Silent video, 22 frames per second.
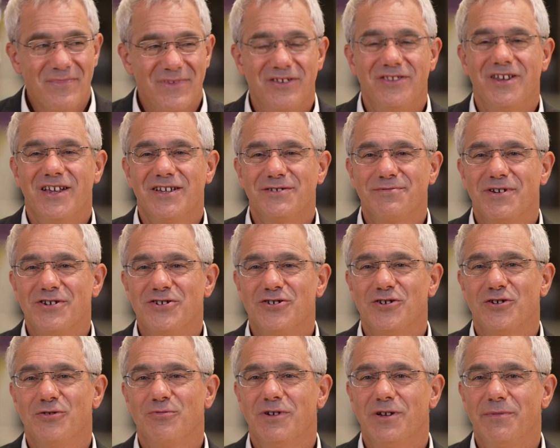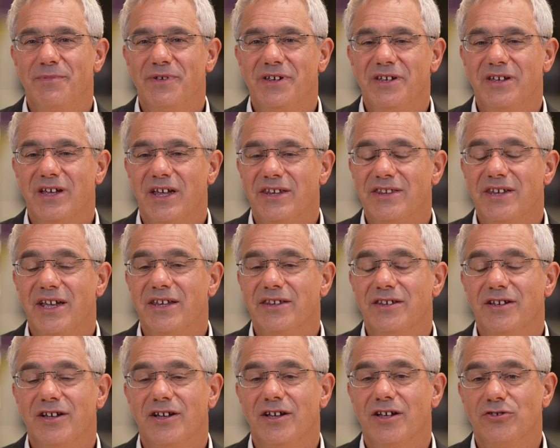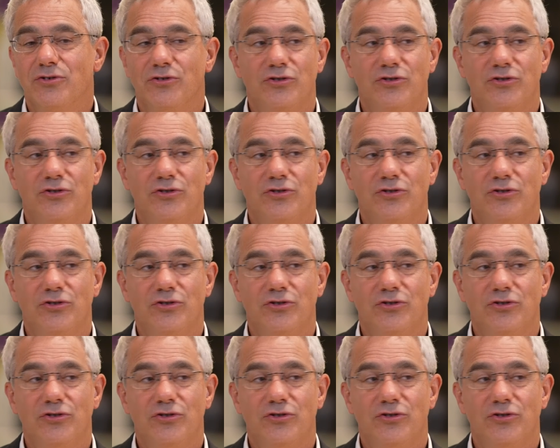the next question will be, and then uh,